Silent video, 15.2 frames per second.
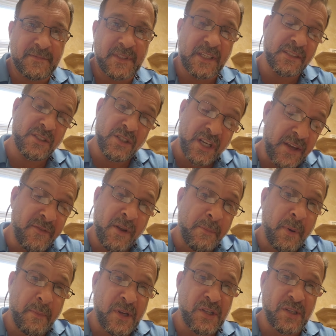Because you're giving them
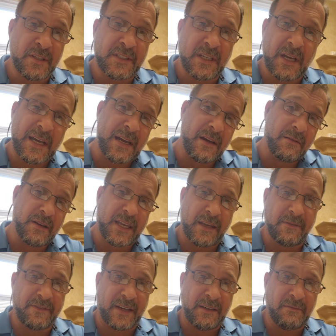permission. Say, ah,
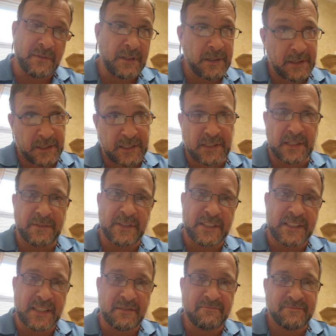okay, fine, they're living in
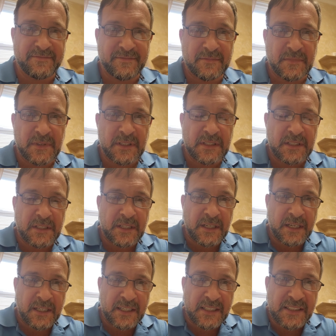sin.
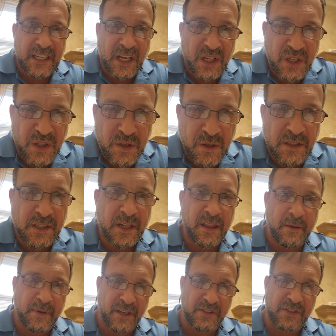And he's the accuser of
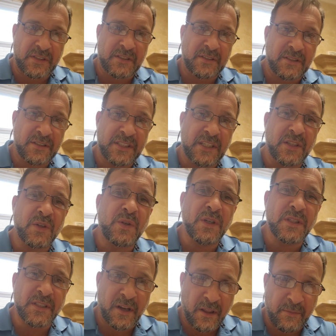the brothers. And he said, the
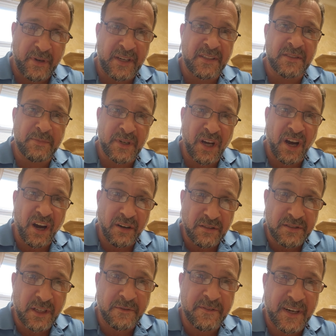accuser of the brothers has been
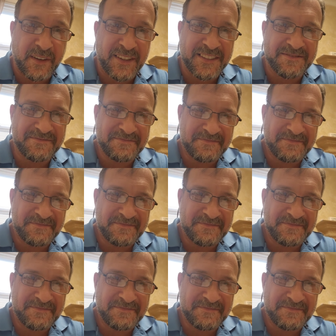hurled down forever.